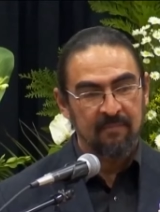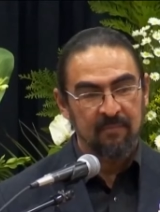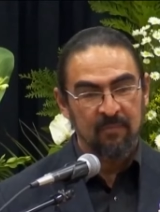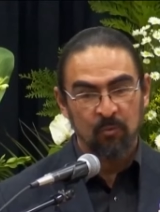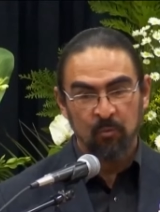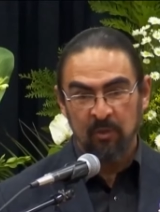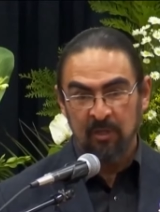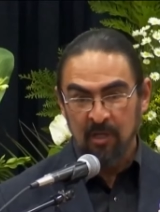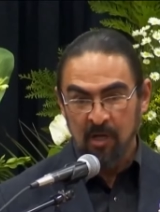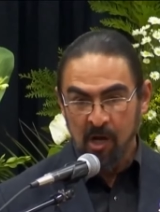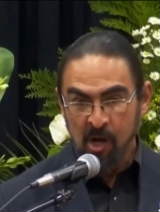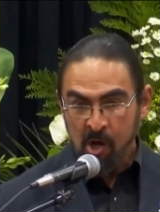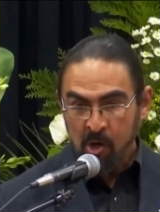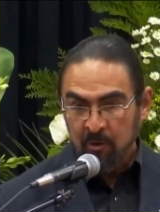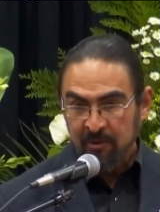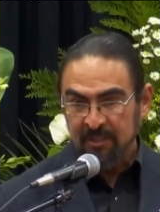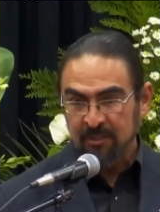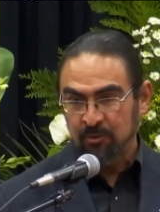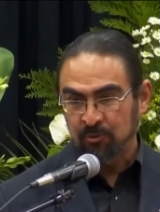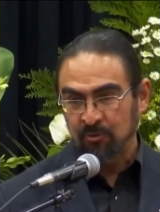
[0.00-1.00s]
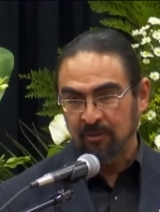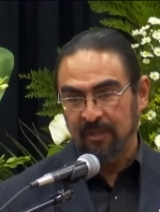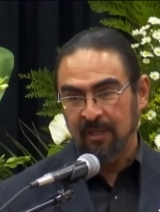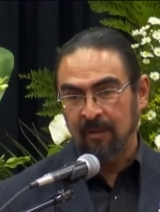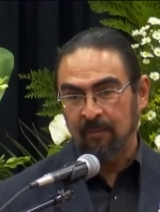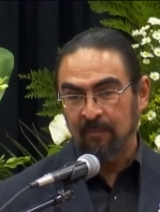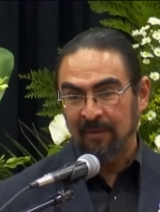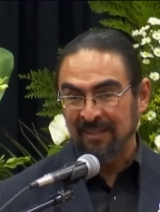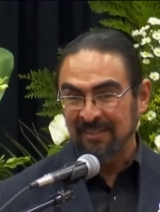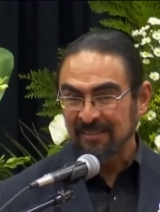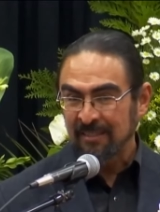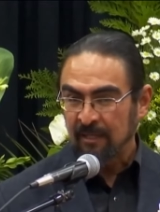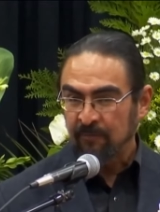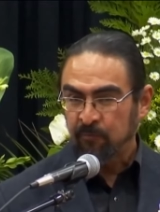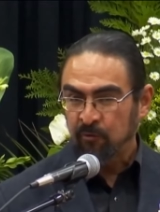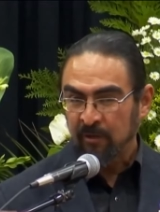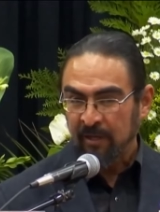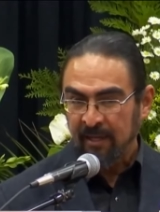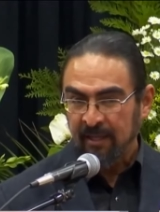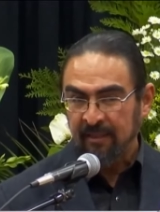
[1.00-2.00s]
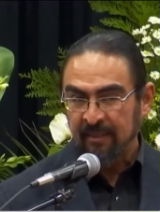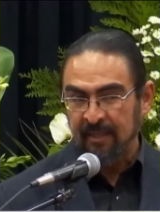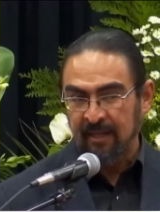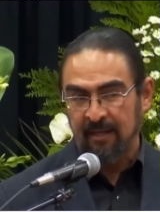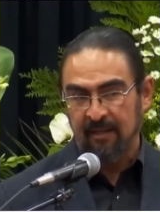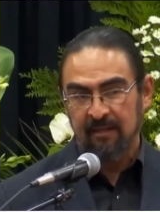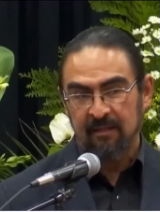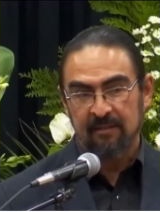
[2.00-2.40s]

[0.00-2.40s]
We owe it to them. Let's not forget that.